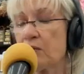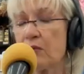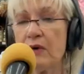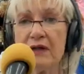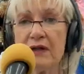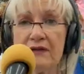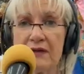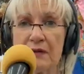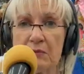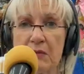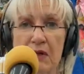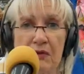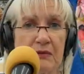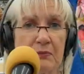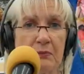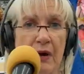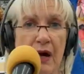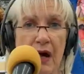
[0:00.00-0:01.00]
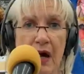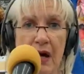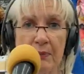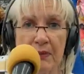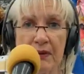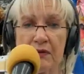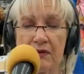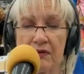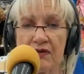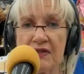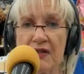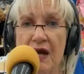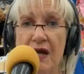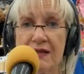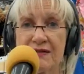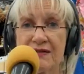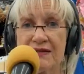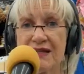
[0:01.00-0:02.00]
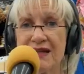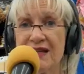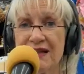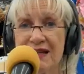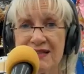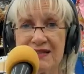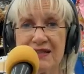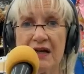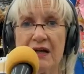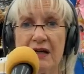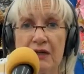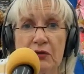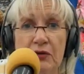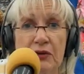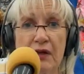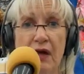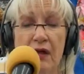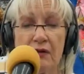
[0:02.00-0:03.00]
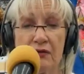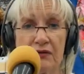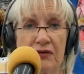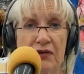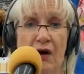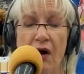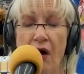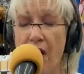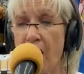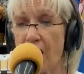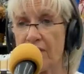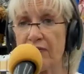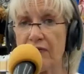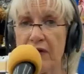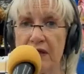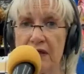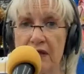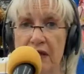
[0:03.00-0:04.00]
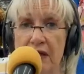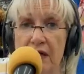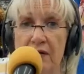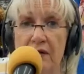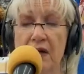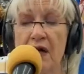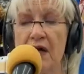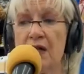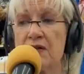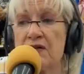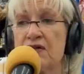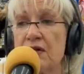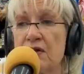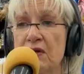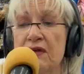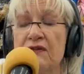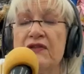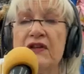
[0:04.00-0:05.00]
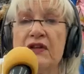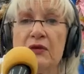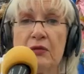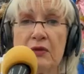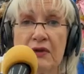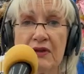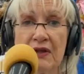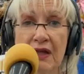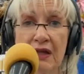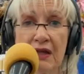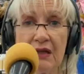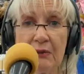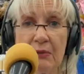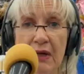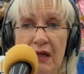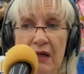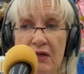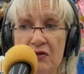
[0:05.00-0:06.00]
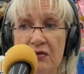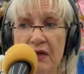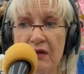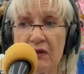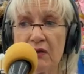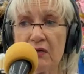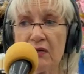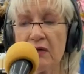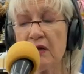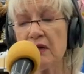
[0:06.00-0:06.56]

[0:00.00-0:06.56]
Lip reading: one of the most popular sizes, and it's $100 off right now. So if you were thinking about a Traeger